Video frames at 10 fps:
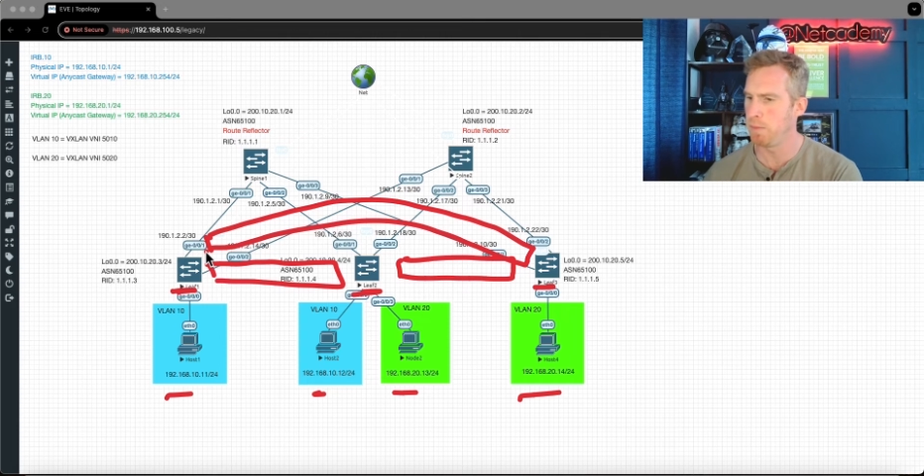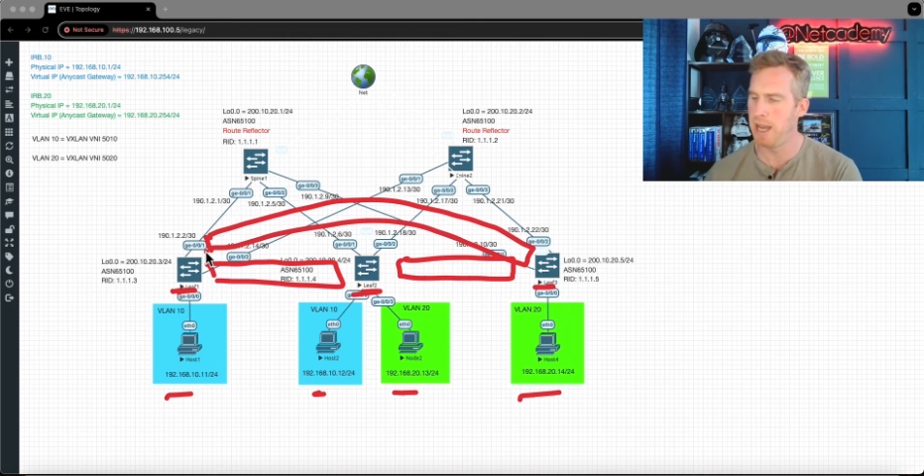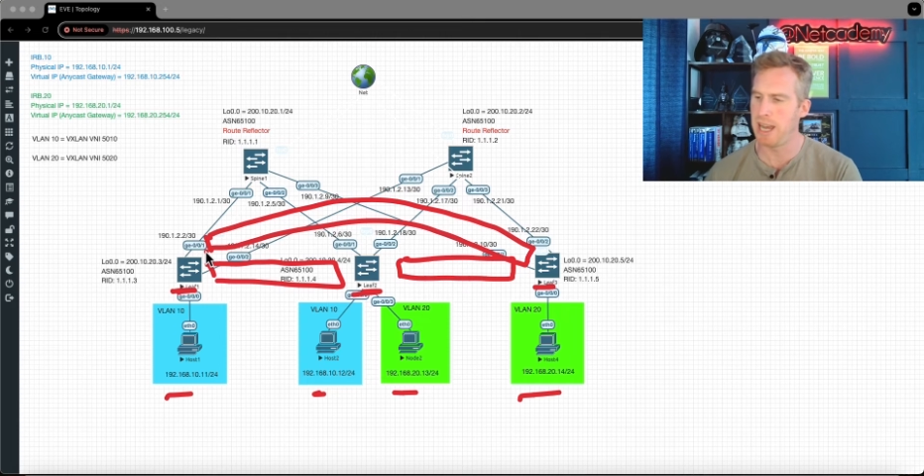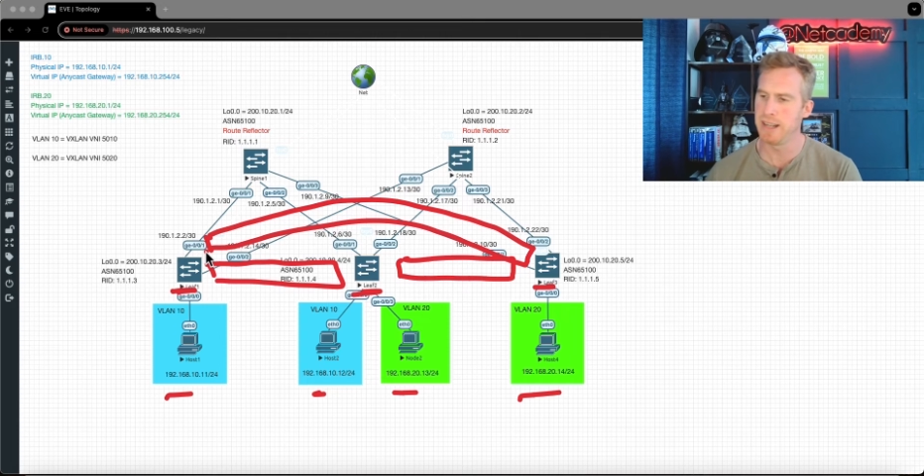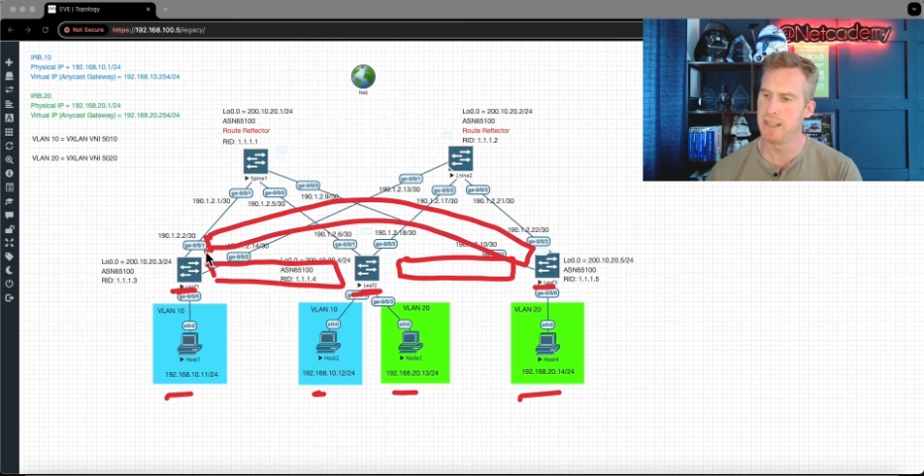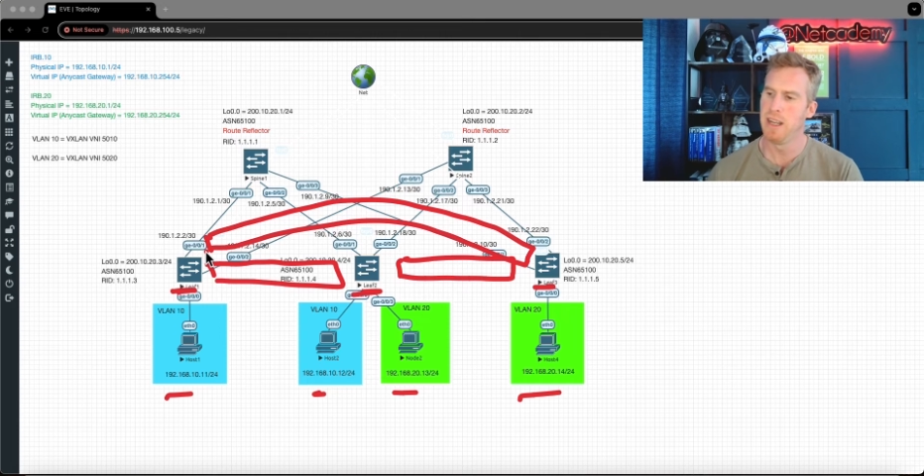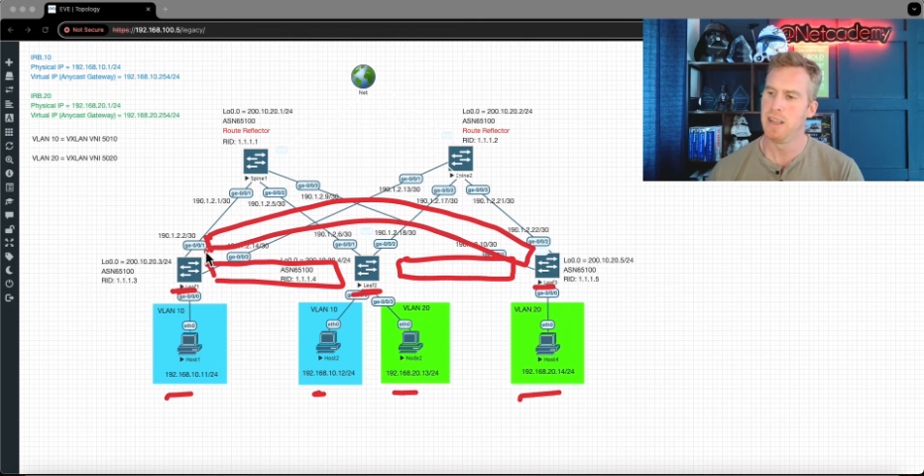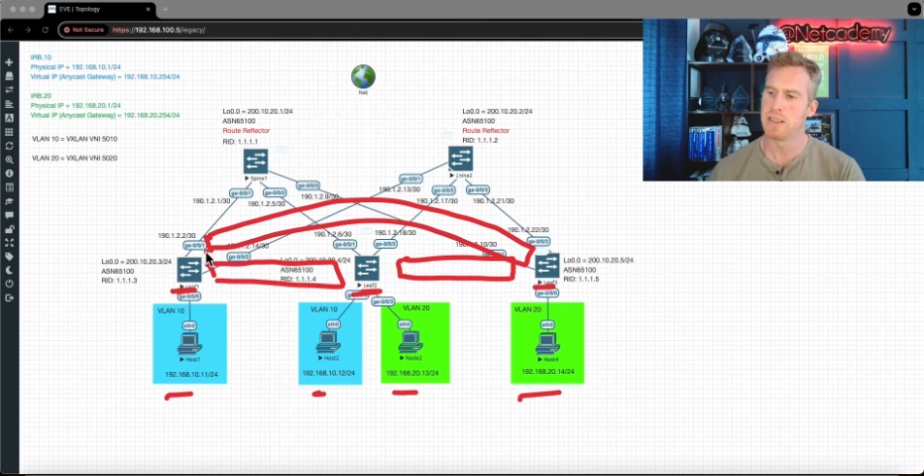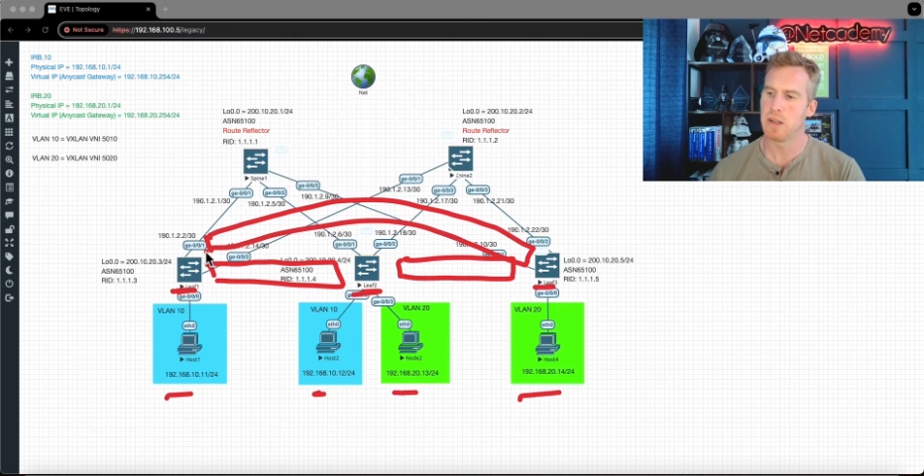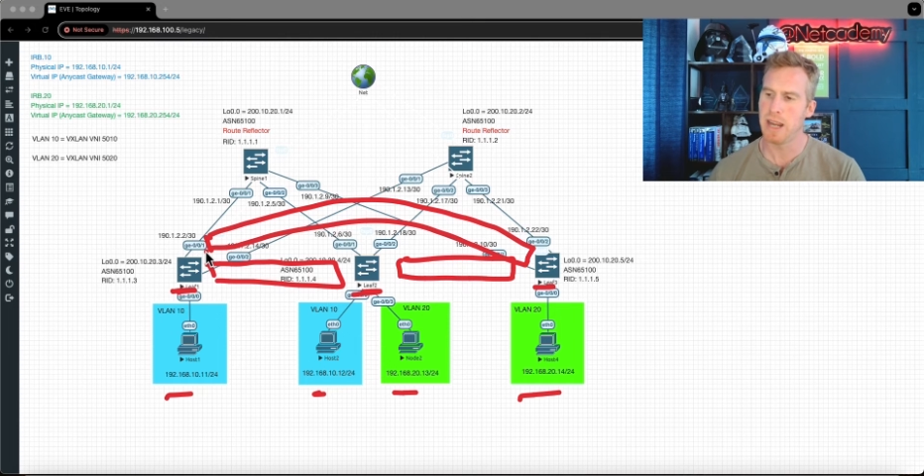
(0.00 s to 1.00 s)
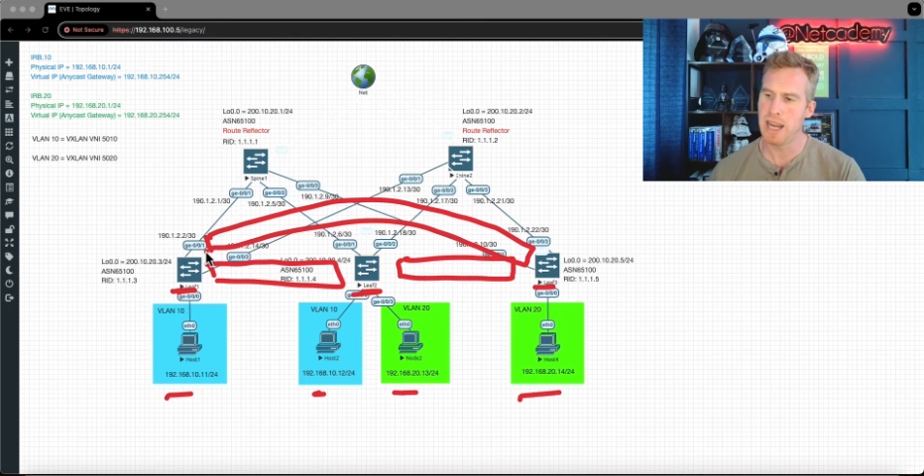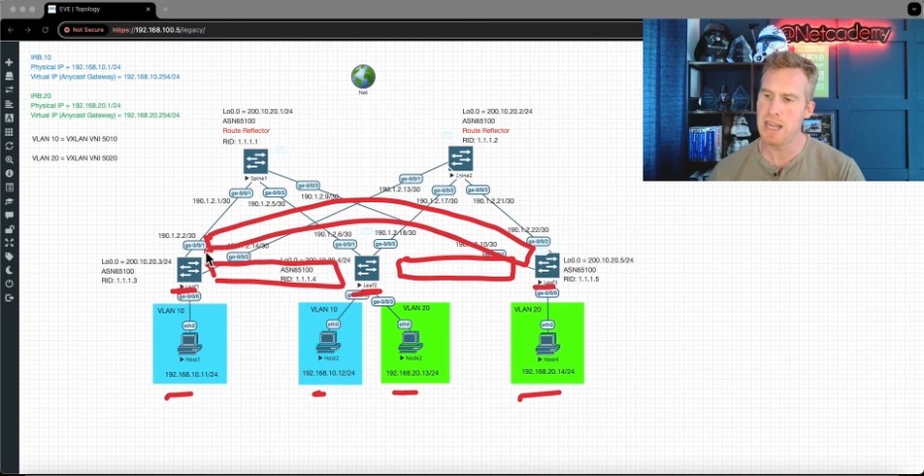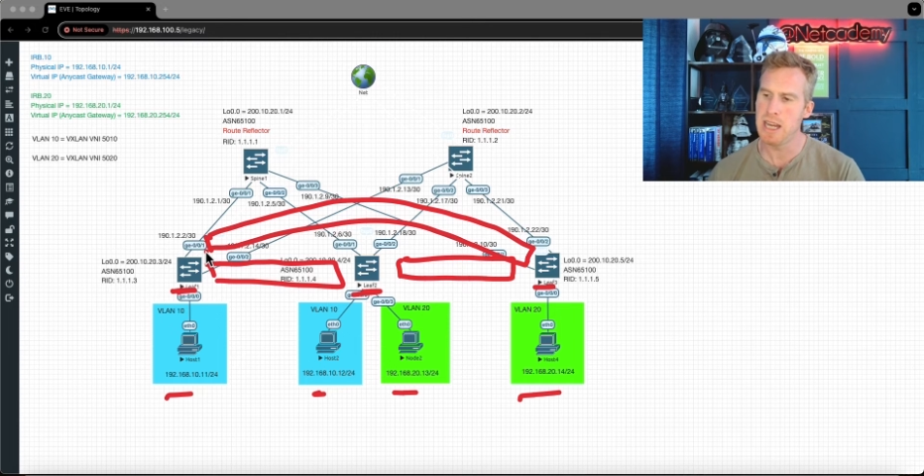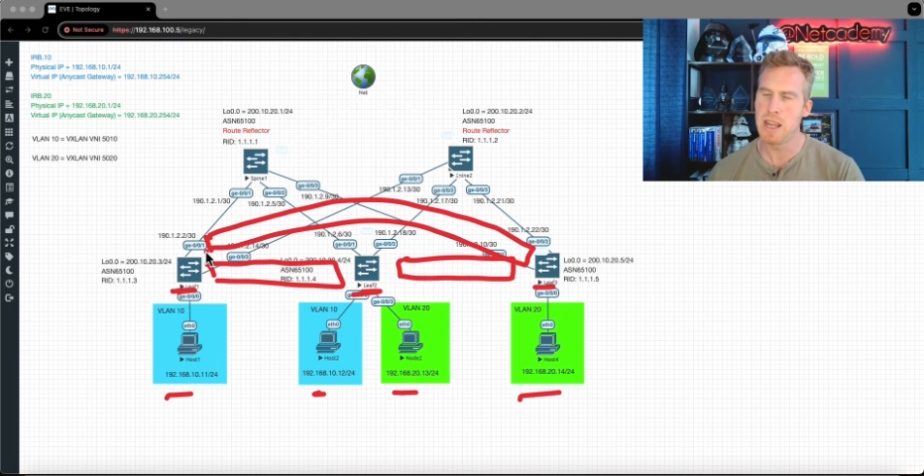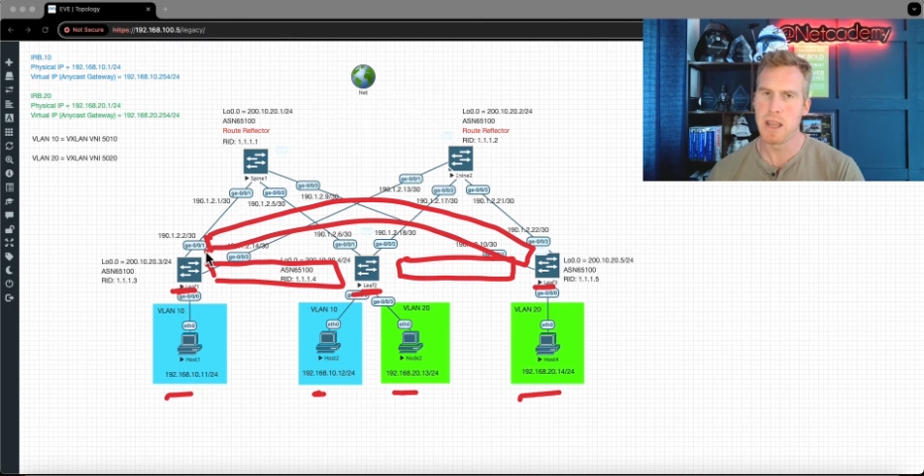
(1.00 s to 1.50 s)
bad. So
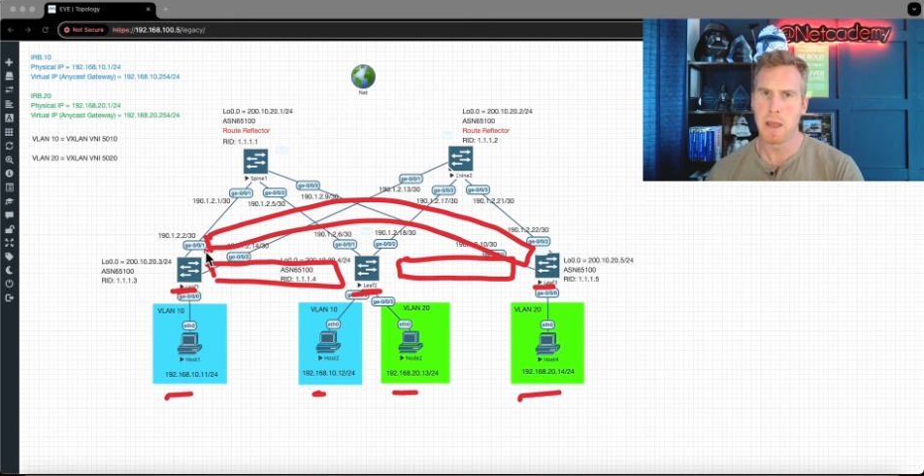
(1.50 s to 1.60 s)
any